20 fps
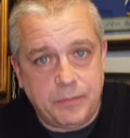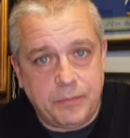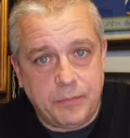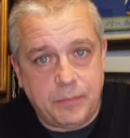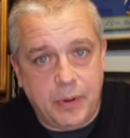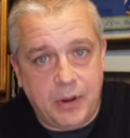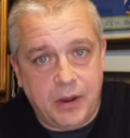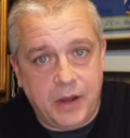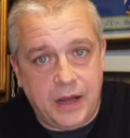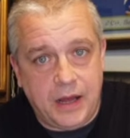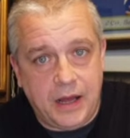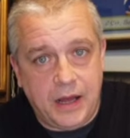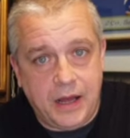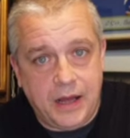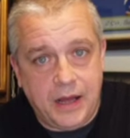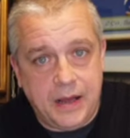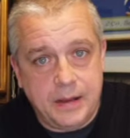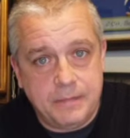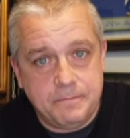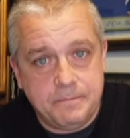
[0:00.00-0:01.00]
but
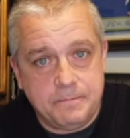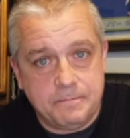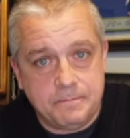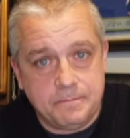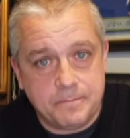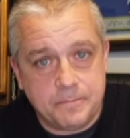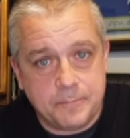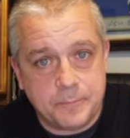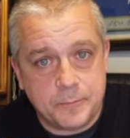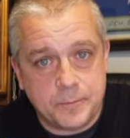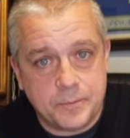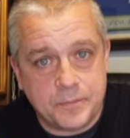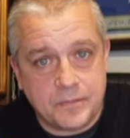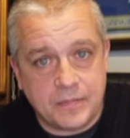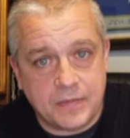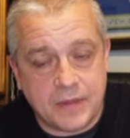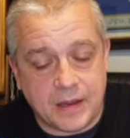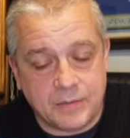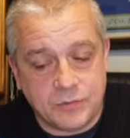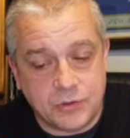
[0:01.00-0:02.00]
I'm
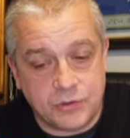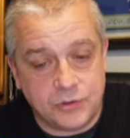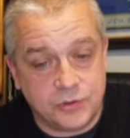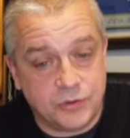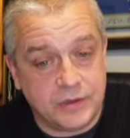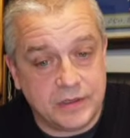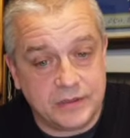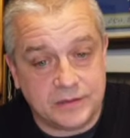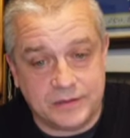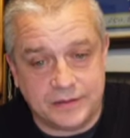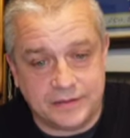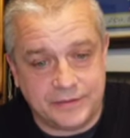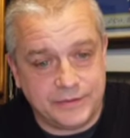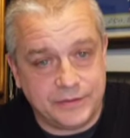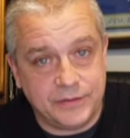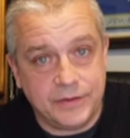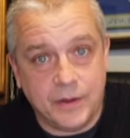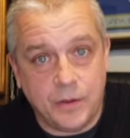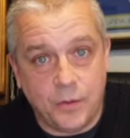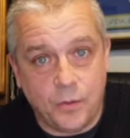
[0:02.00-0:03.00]
just sort of
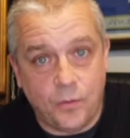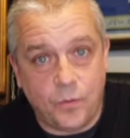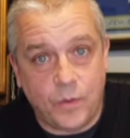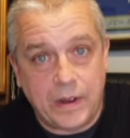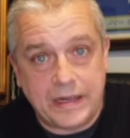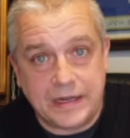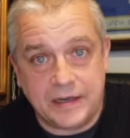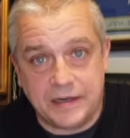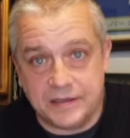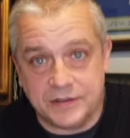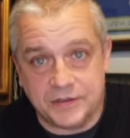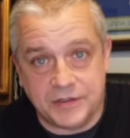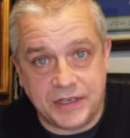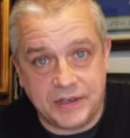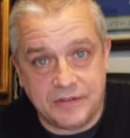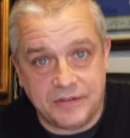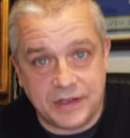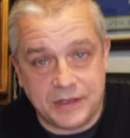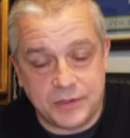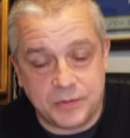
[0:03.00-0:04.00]
winging it and see
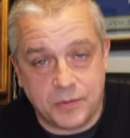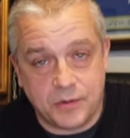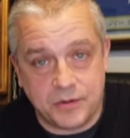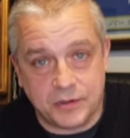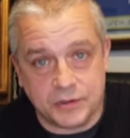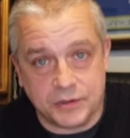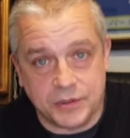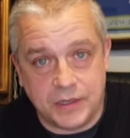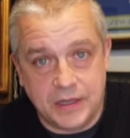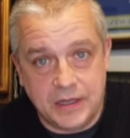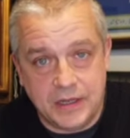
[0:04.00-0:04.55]
if this works.